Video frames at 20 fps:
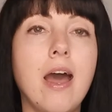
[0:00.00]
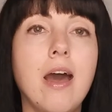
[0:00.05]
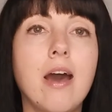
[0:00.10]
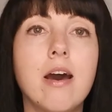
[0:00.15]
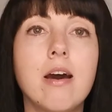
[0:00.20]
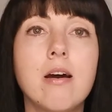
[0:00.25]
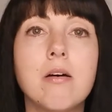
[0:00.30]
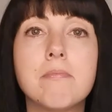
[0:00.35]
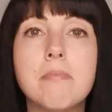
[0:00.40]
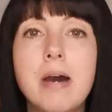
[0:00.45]

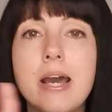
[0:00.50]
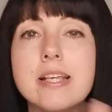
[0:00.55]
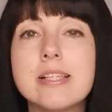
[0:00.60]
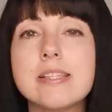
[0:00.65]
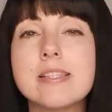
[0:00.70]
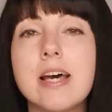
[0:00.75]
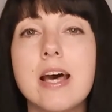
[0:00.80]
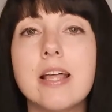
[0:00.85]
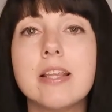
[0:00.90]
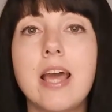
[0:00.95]
uh, my
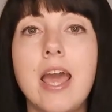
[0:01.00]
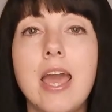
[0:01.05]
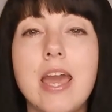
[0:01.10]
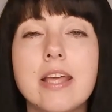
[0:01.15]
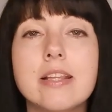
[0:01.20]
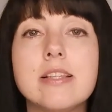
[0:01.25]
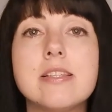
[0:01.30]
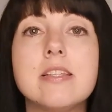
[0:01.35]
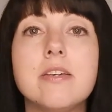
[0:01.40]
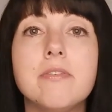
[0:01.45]
son
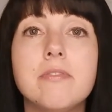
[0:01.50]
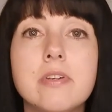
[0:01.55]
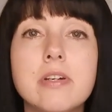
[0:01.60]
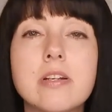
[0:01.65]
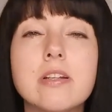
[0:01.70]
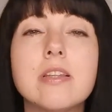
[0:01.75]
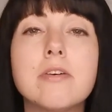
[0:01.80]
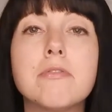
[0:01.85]
had severe